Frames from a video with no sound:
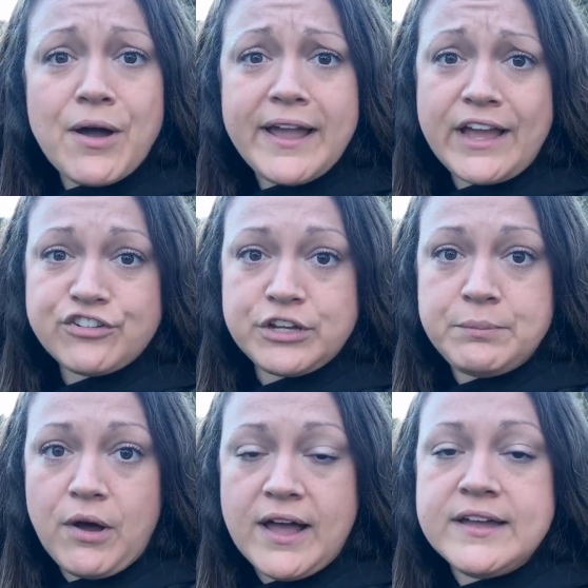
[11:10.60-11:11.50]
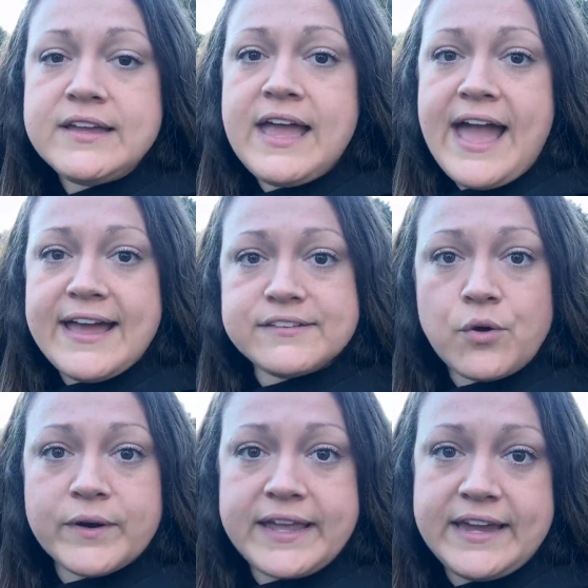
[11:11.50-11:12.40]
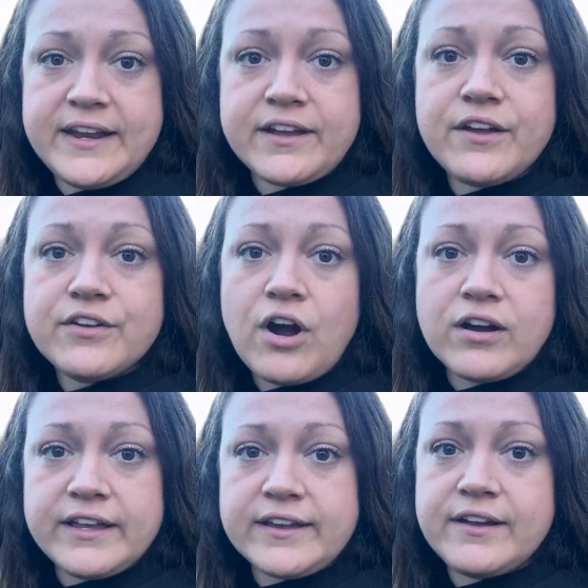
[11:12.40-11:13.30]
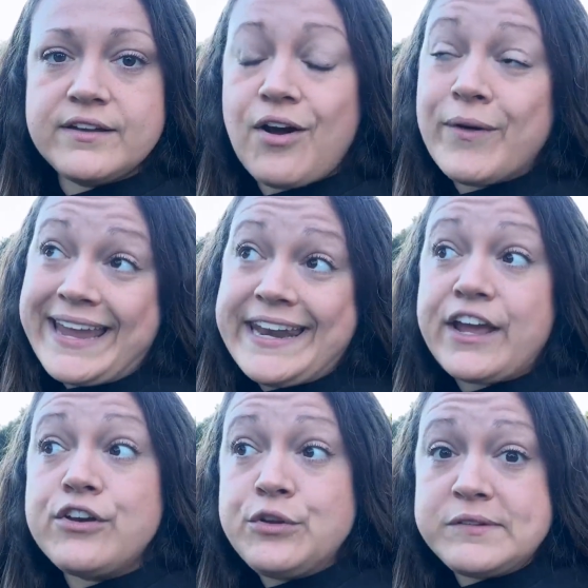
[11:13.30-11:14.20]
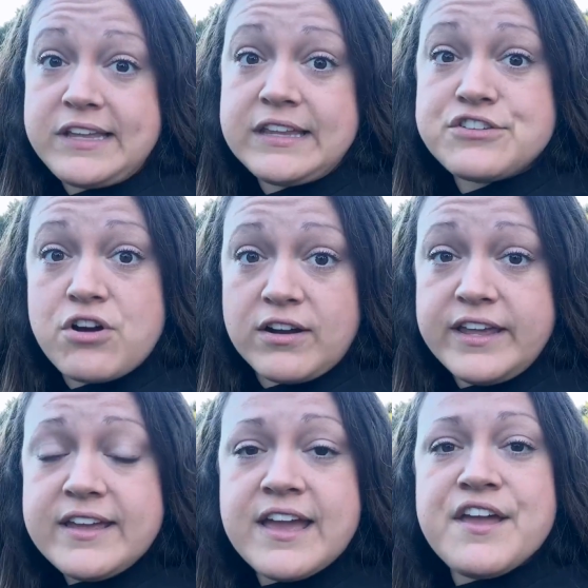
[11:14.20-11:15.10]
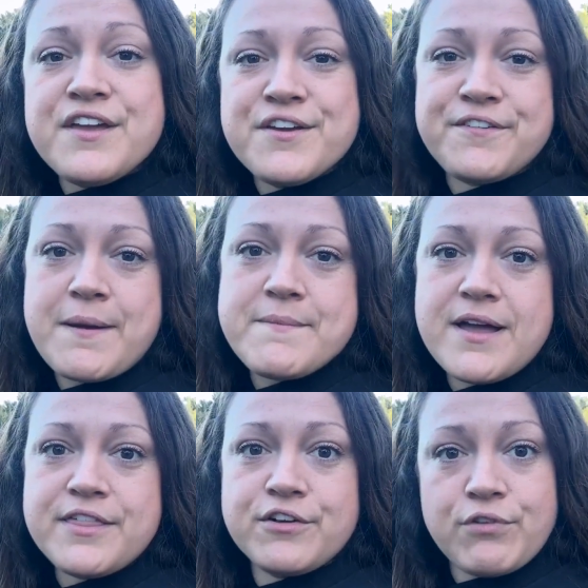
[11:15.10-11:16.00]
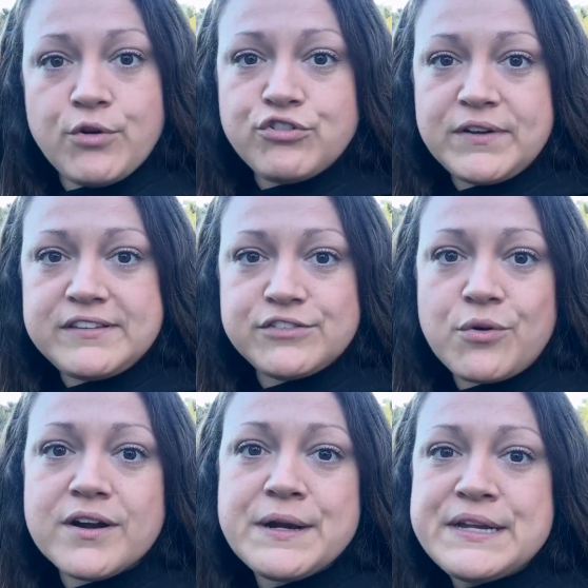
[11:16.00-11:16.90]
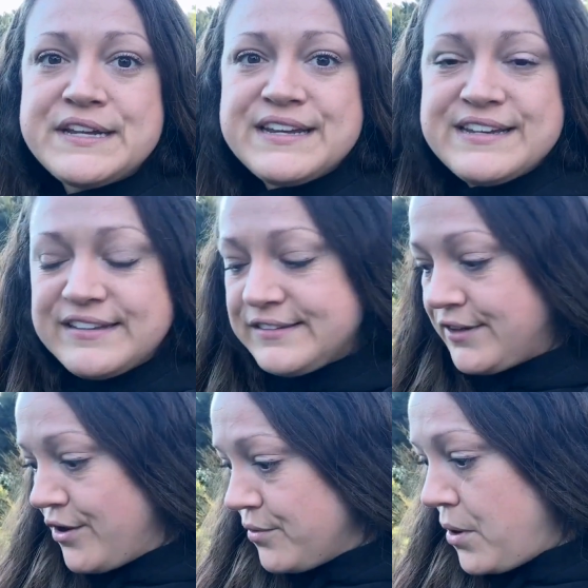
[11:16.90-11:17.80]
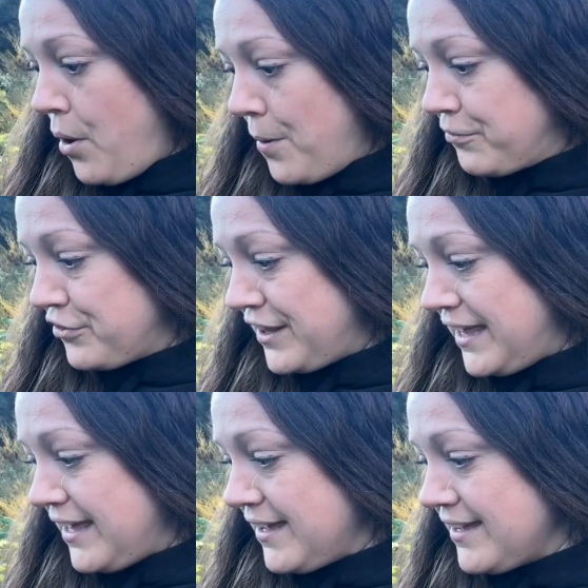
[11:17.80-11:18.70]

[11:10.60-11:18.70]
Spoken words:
I actually bought as organic New Zealand garlic from the grocery store. So hopefully